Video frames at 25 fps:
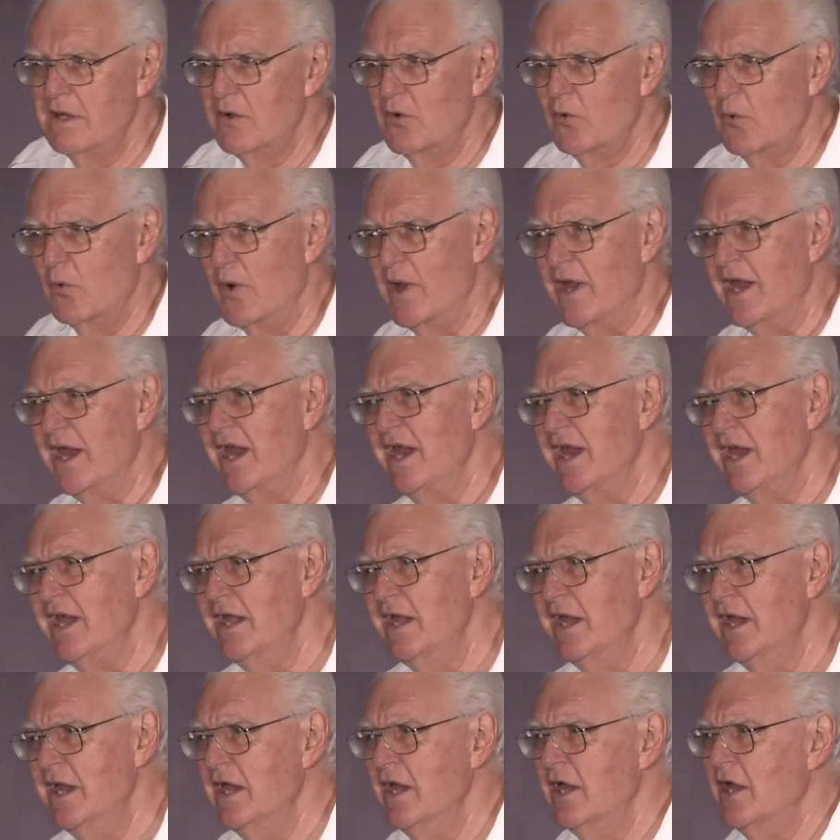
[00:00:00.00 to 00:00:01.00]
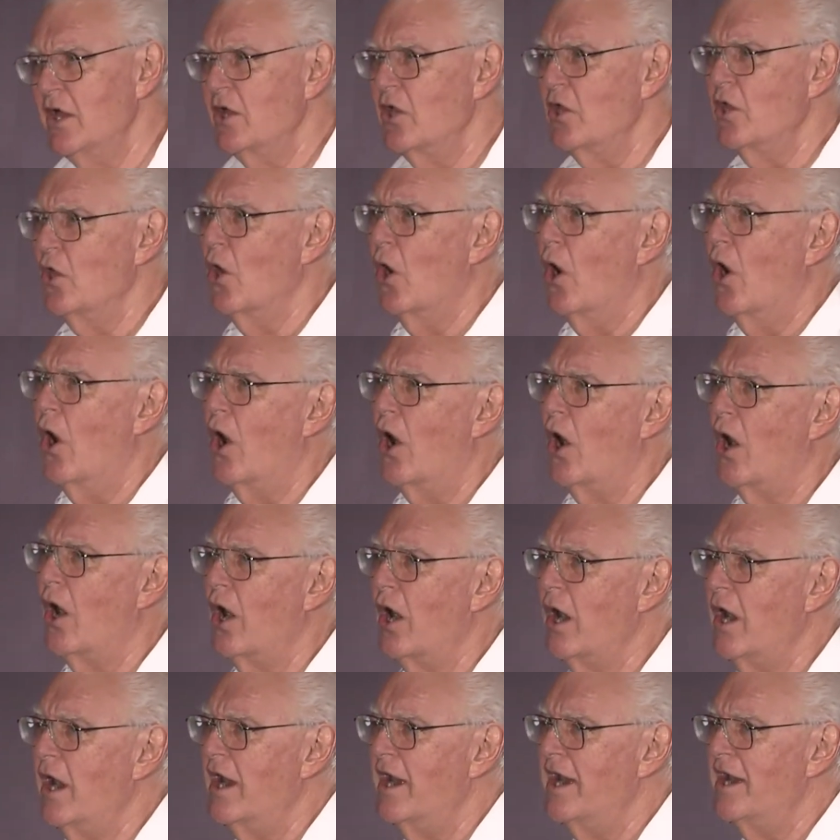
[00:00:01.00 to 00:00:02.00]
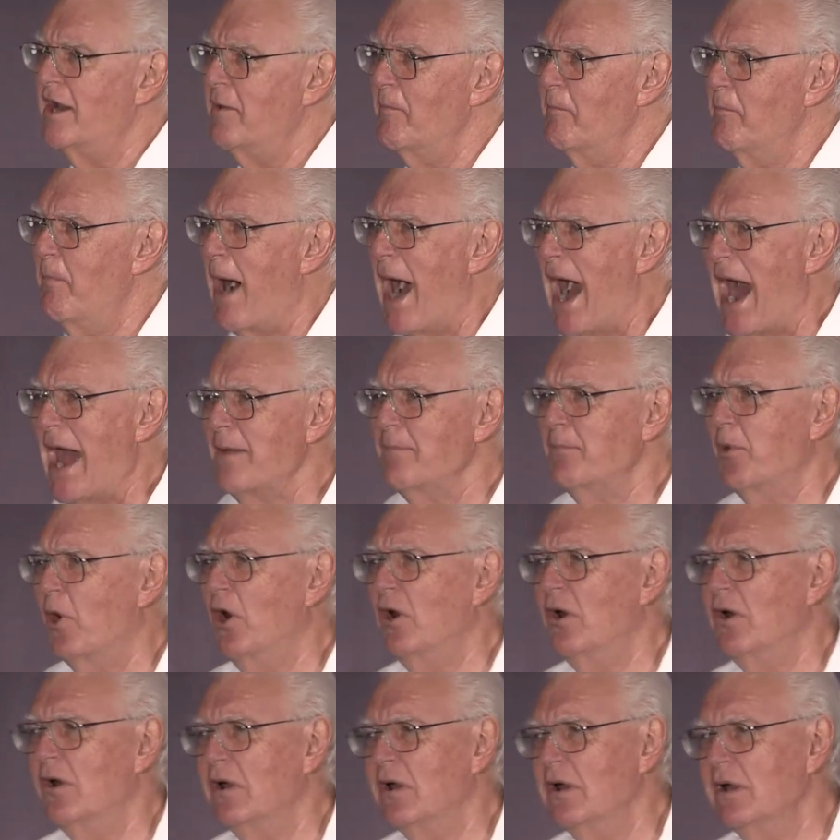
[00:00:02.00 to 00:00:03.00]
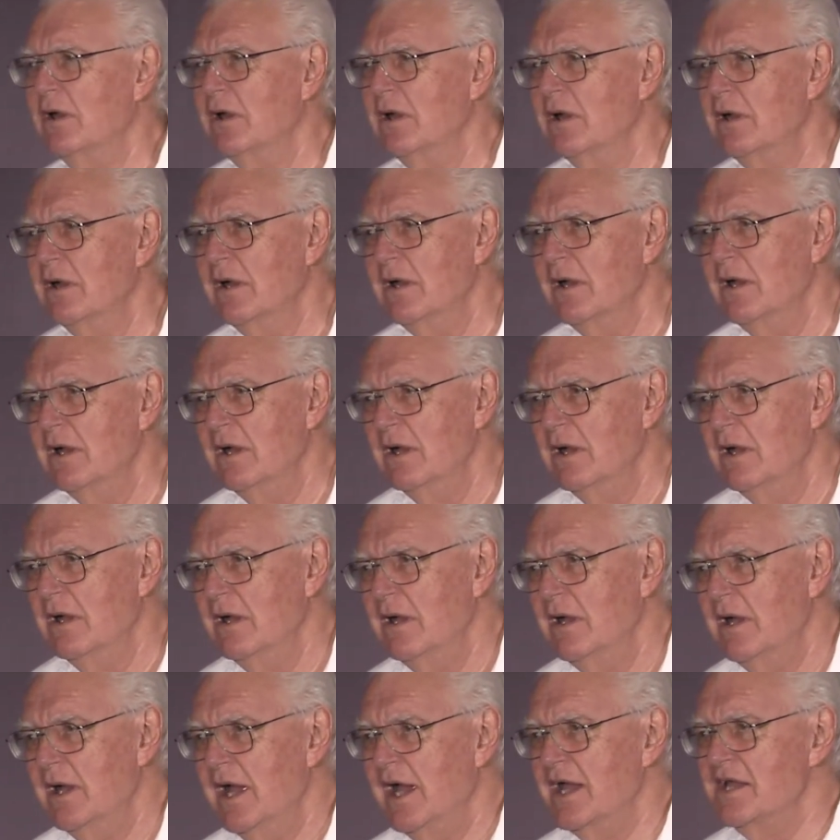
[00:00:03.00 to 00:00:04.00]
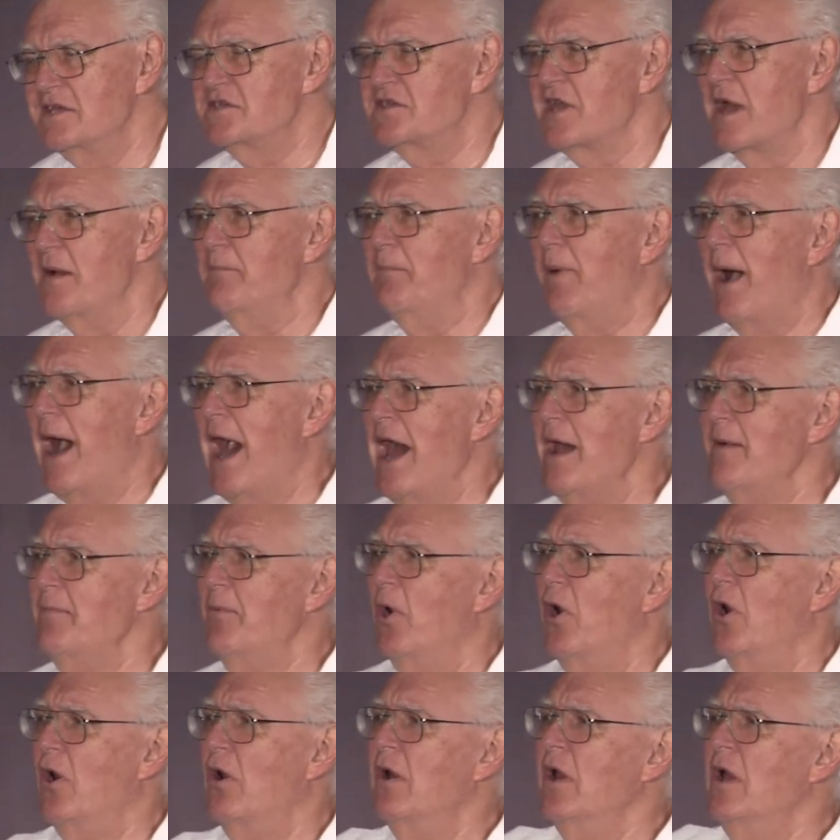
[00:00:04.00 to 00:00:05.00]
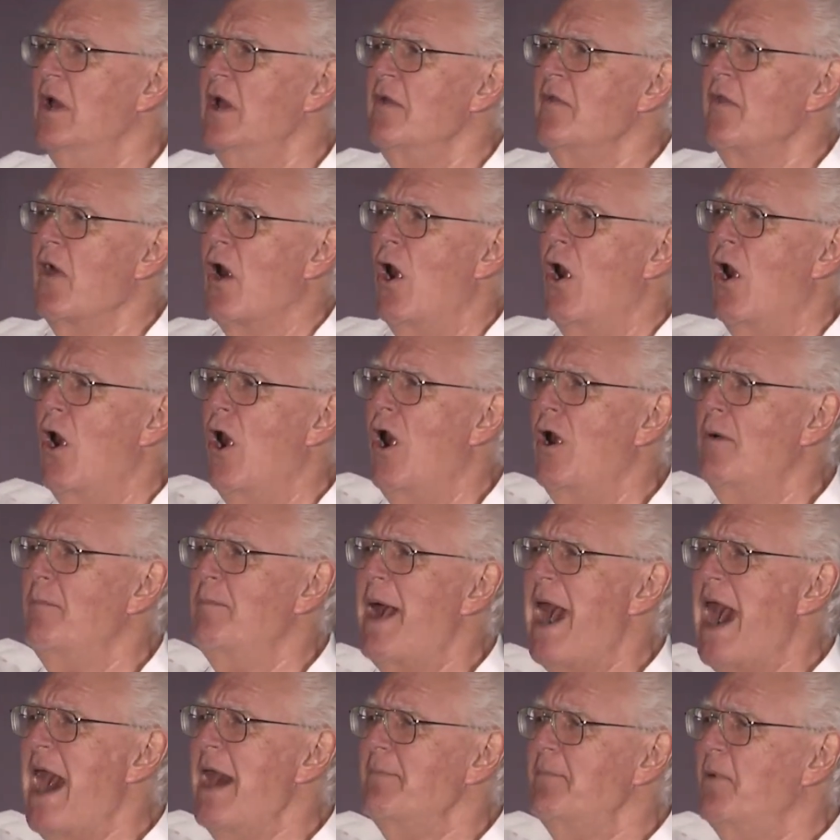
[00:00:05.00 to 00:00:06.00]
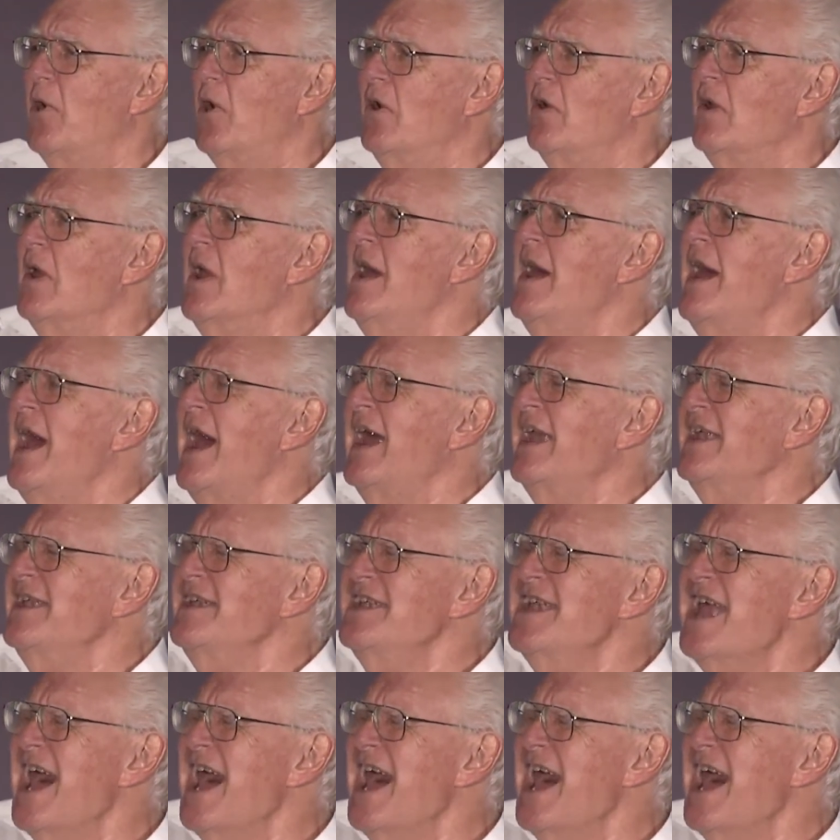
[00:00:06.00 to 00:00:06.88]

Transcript: Read your Bible. It's the Bible, the whole Bible, and